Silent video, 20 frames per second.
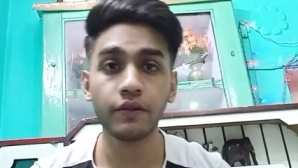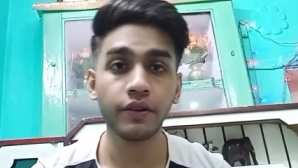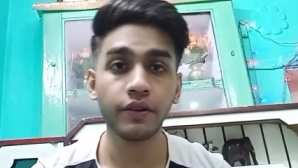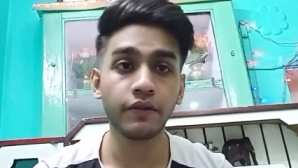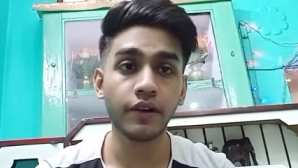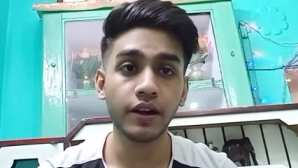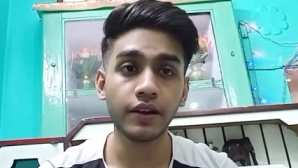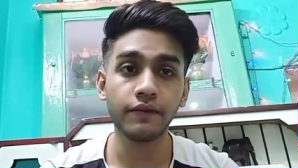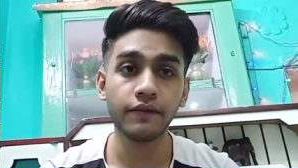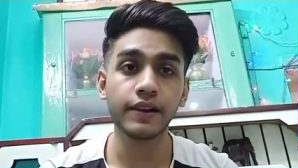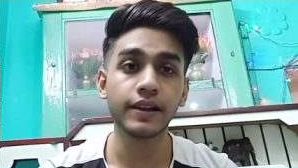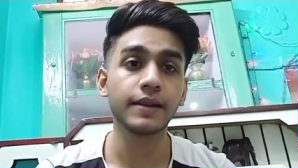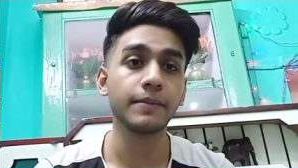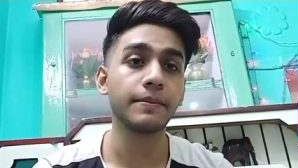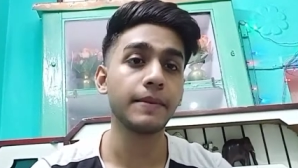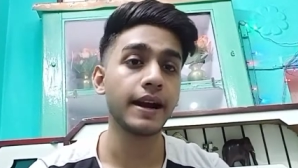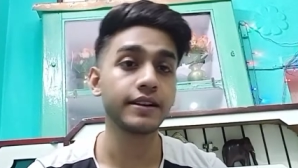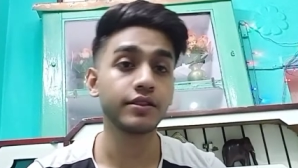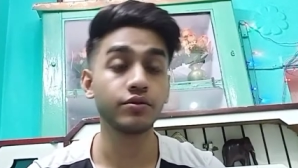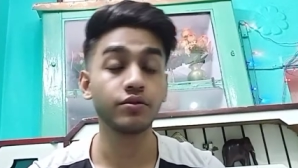everyone, welcome
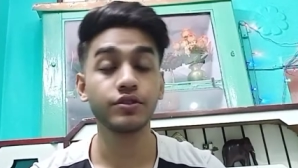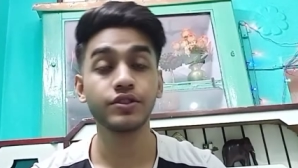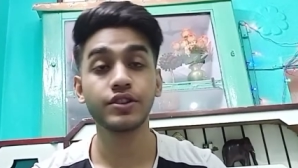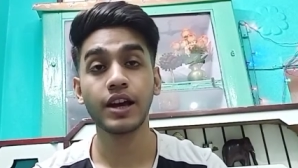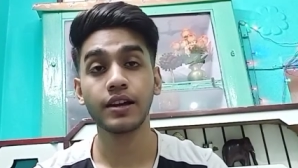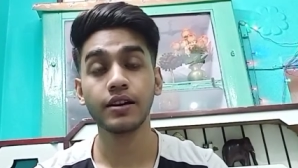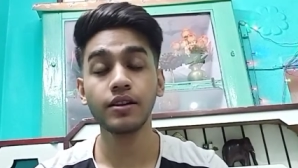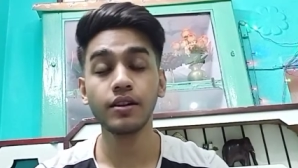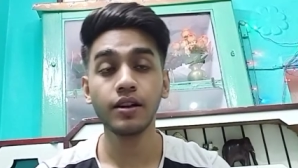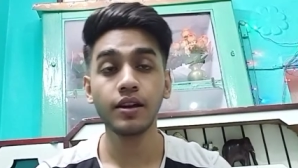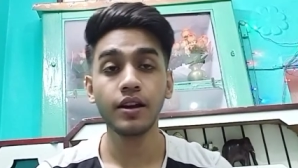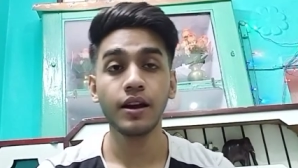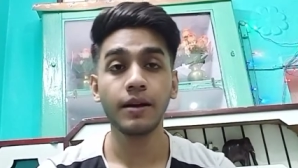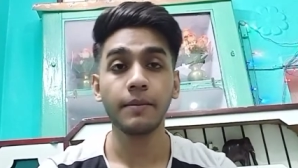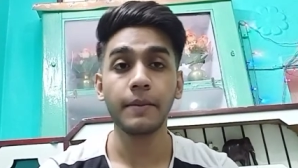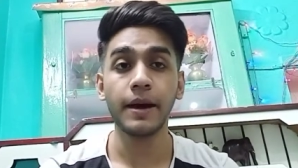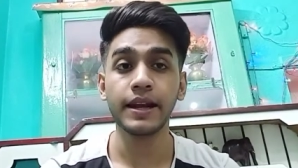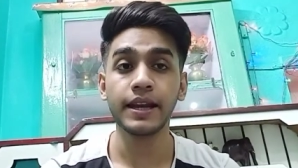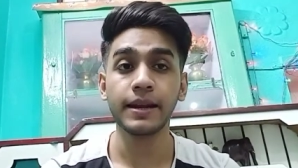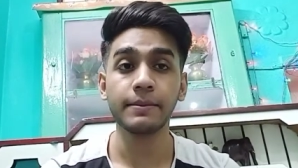back to the channel.
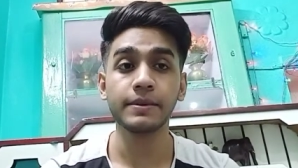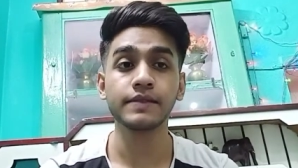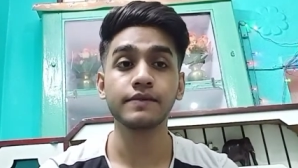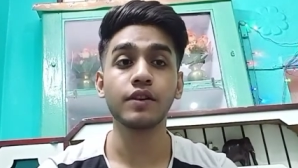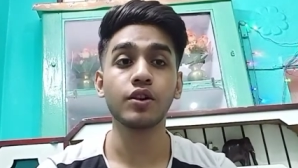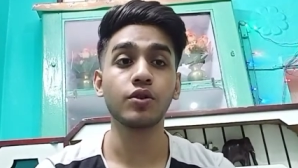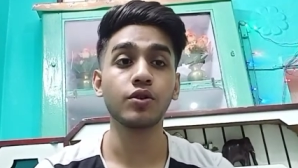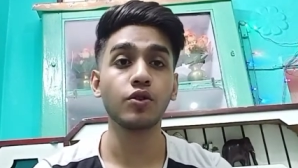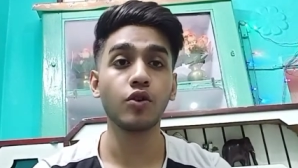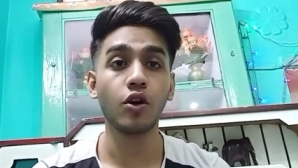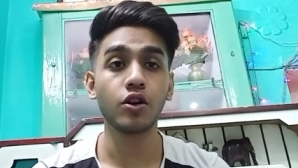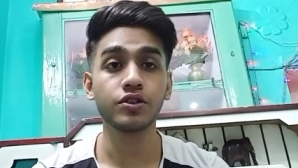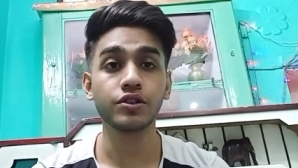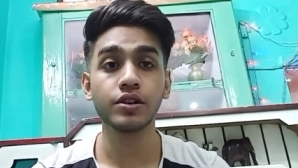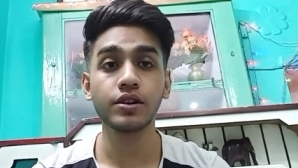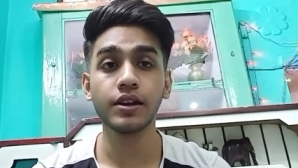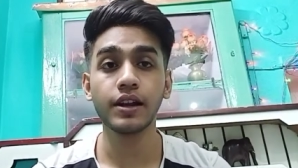My name is Varun Kaushal